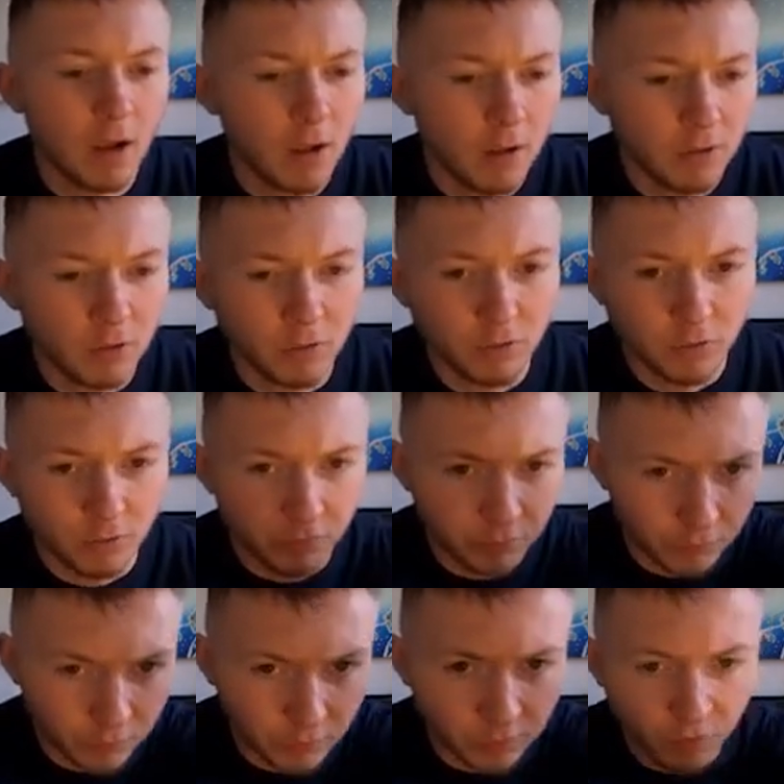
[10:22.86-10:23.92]

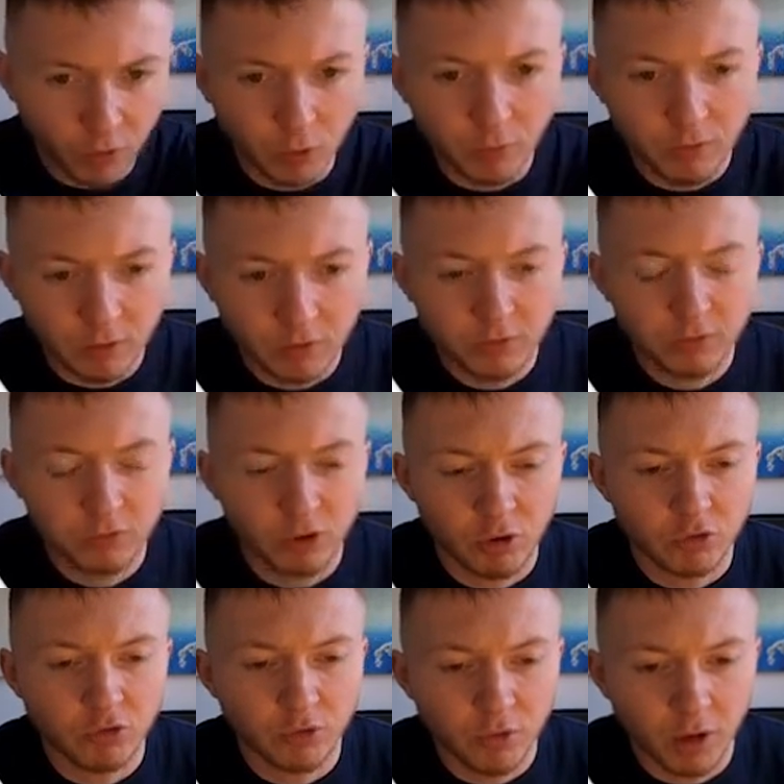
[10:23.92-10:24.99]
You've followed this
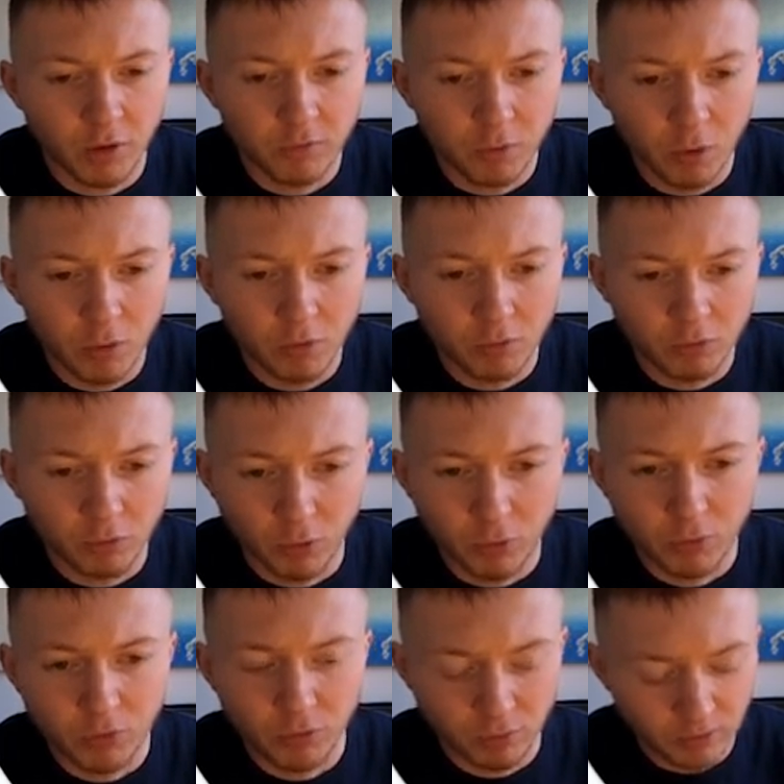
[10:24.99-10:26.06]
structure that I've gone through.
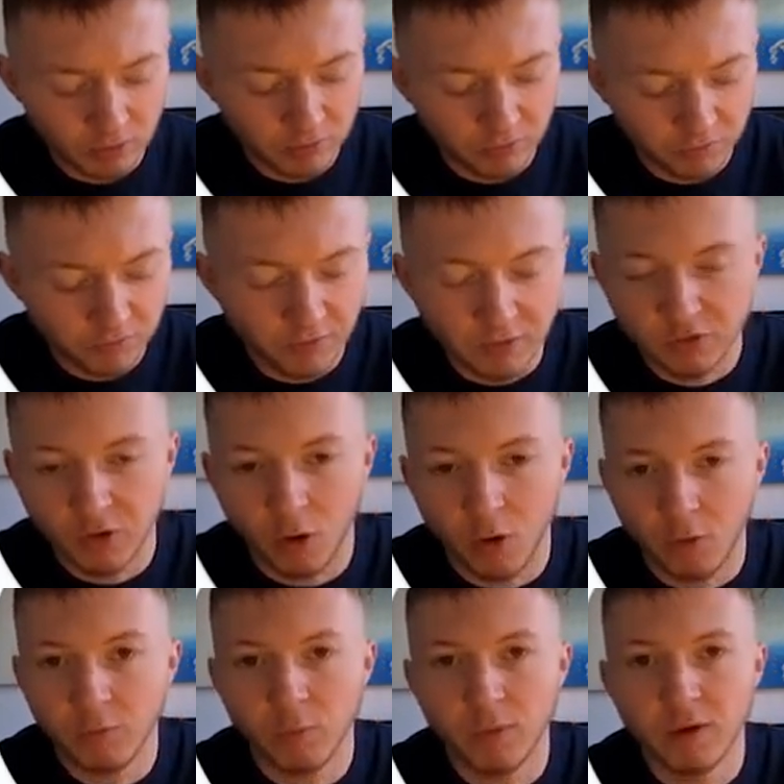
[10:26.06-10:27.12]
You need to finish it off
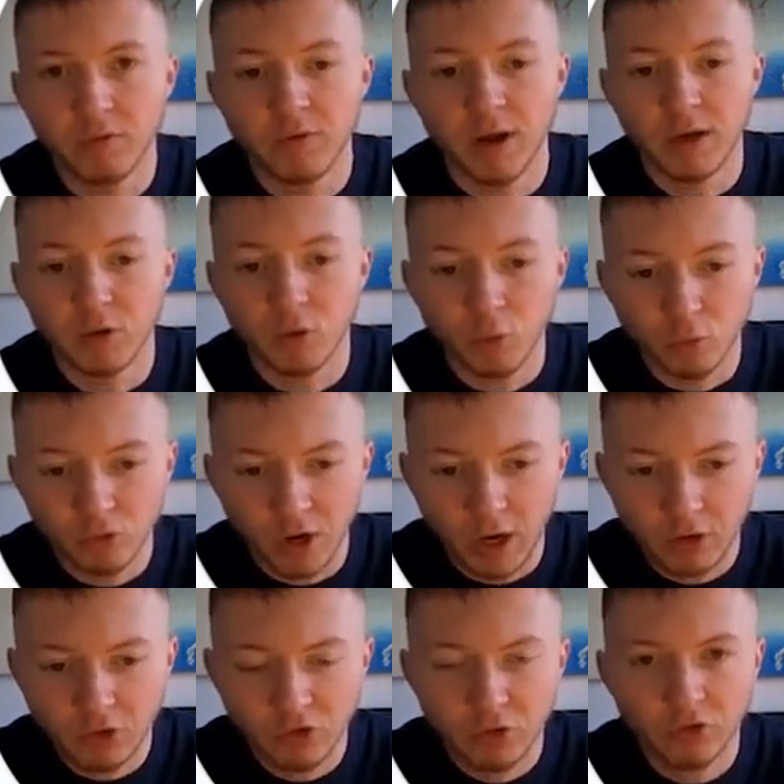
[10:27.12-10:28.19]
with a call to
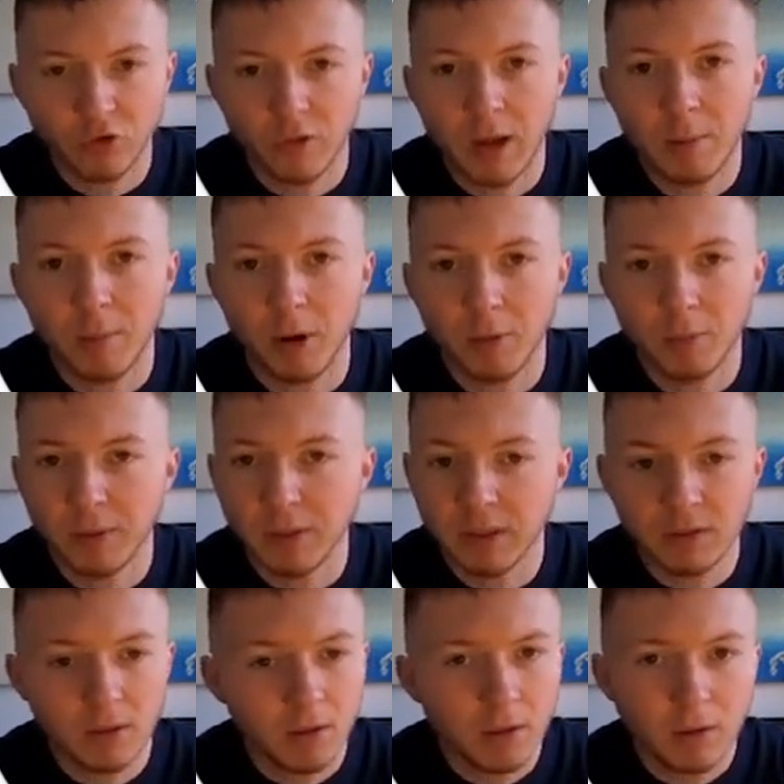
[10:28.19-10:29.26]
action. So that might be
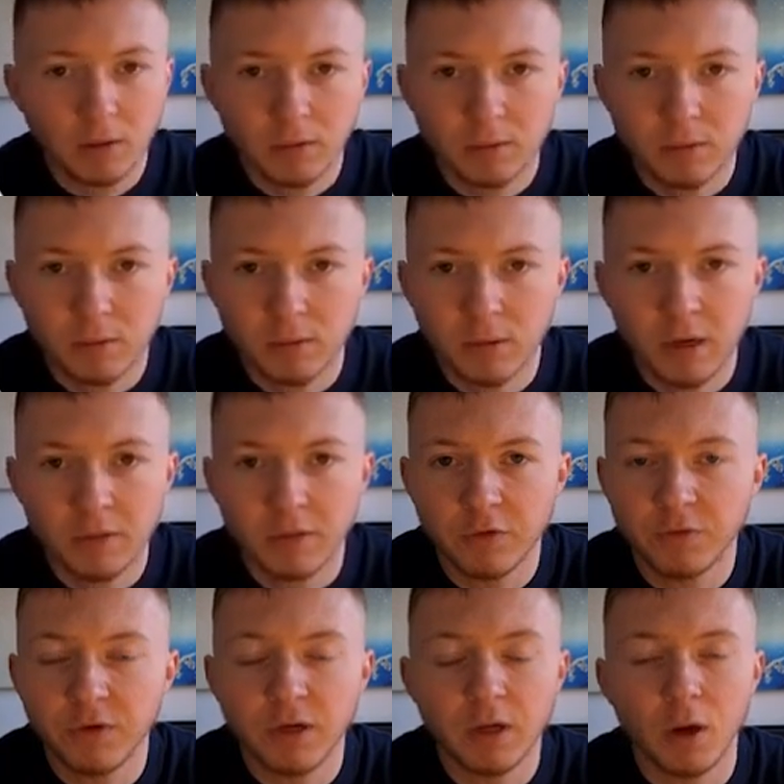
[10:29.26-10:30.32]
click this
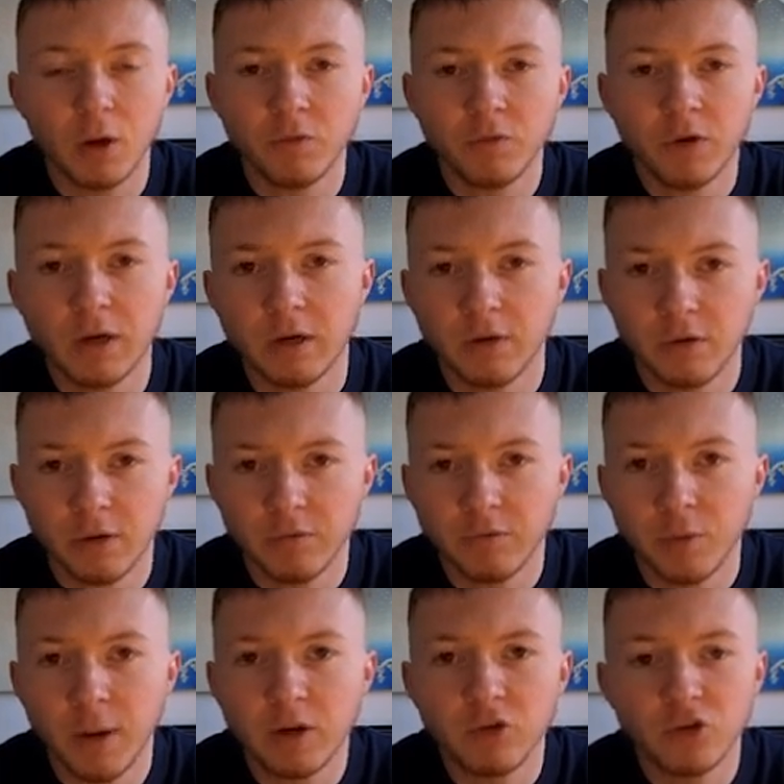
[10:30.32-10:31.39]
video, fill in your
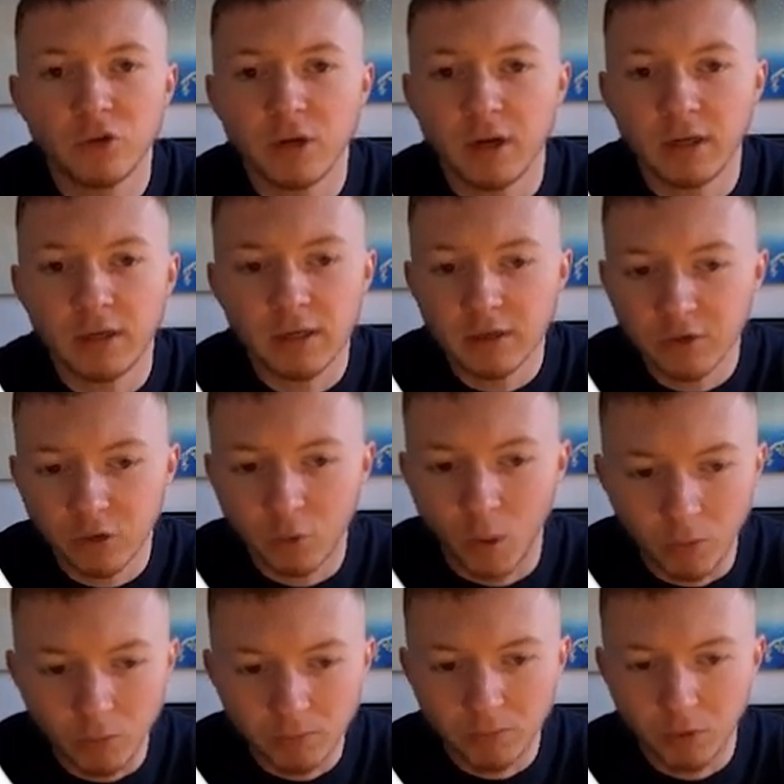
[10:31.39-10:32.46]
information and get a quote,
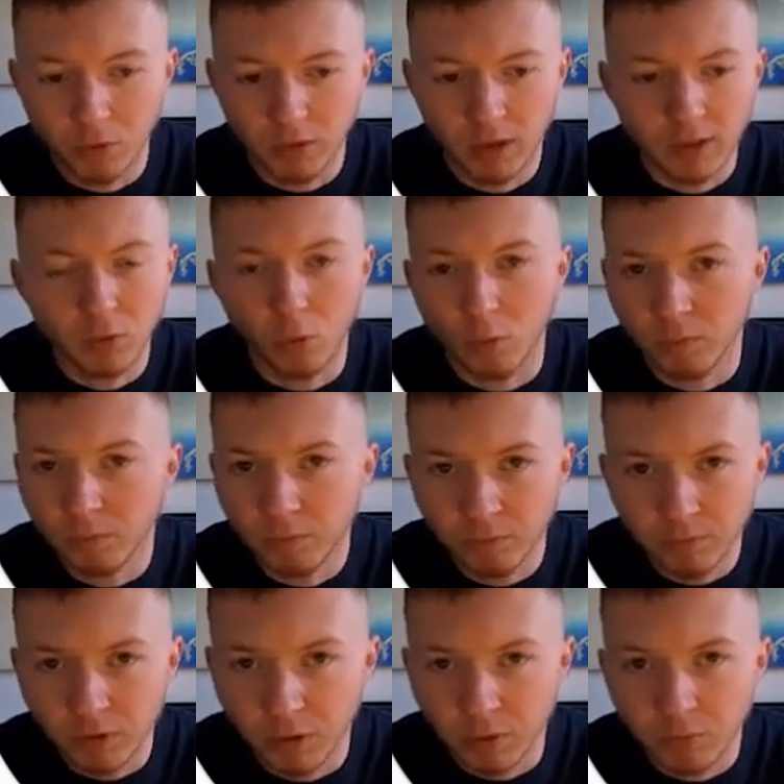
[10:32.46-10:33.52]
okay? Or, you
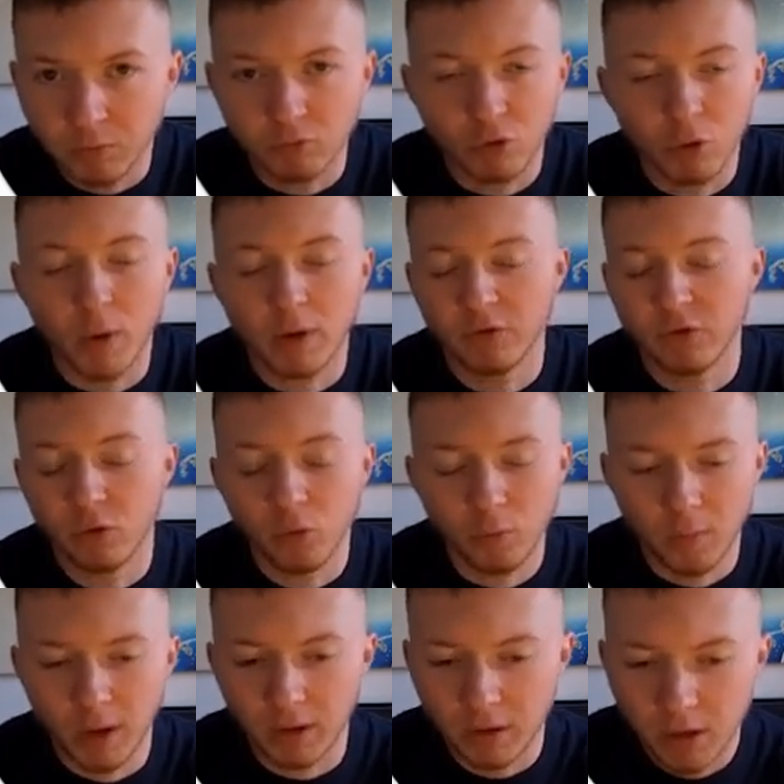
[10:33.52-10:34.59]
know, request a call
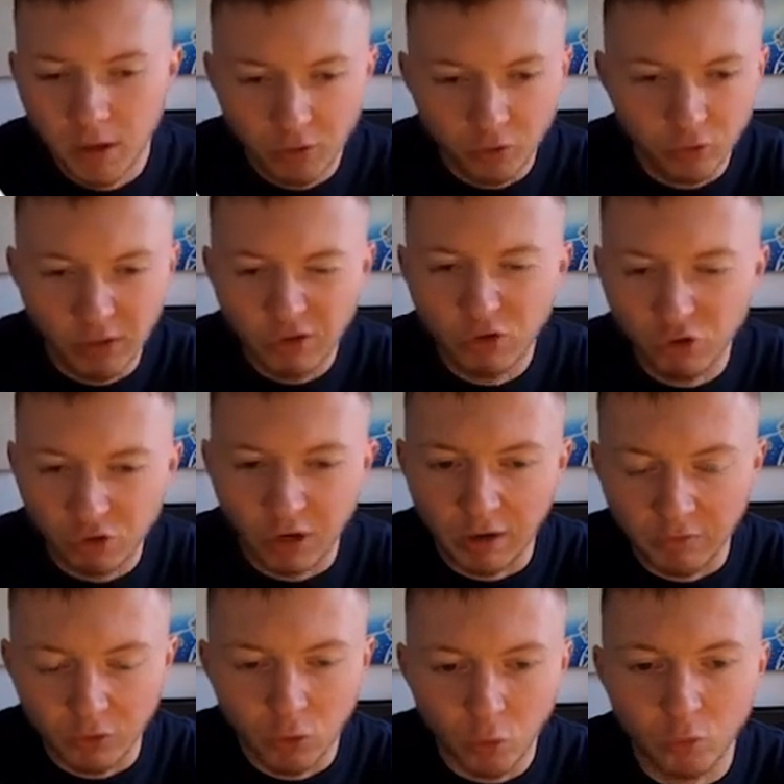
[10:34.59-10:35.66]
back. You need to just have a
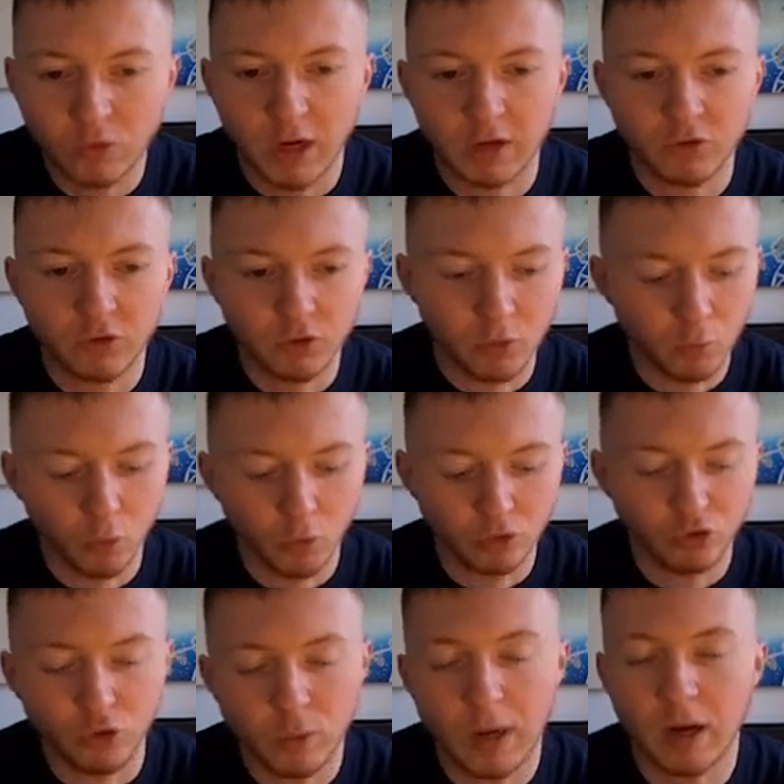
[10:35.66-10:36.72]
call to action in what do you
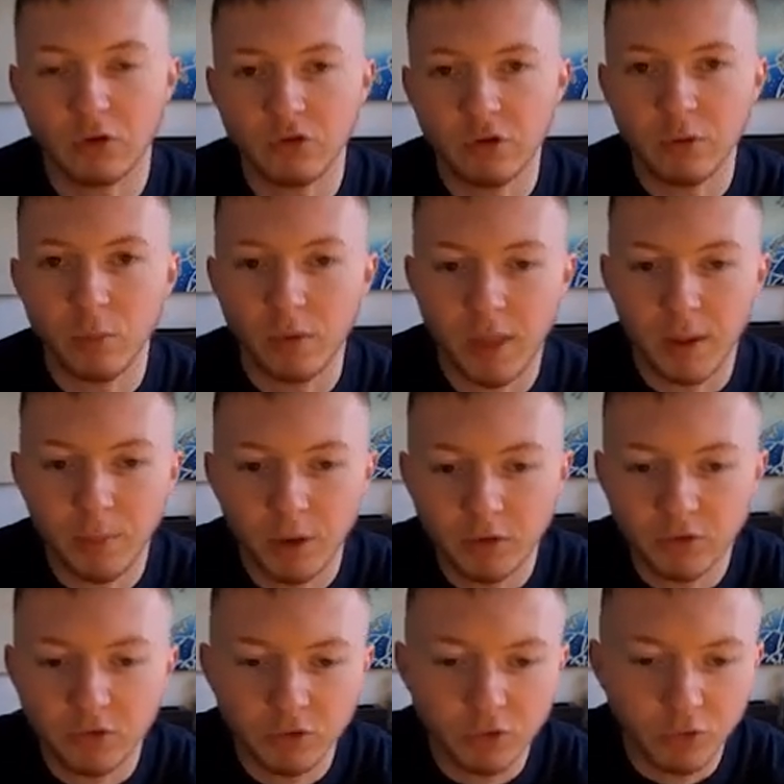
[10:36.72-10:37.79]
actually want that person
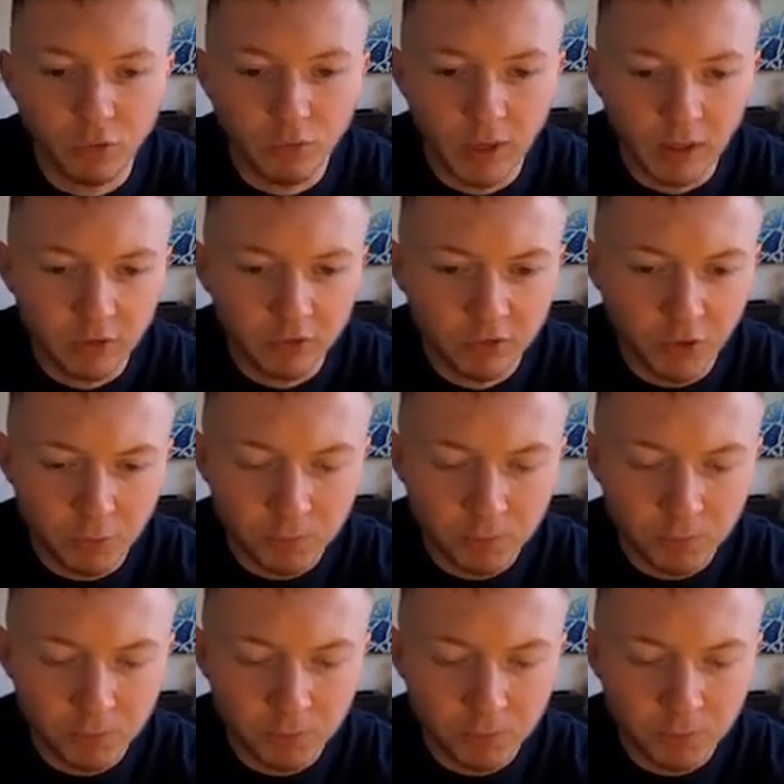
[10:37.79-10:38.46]
to do next. So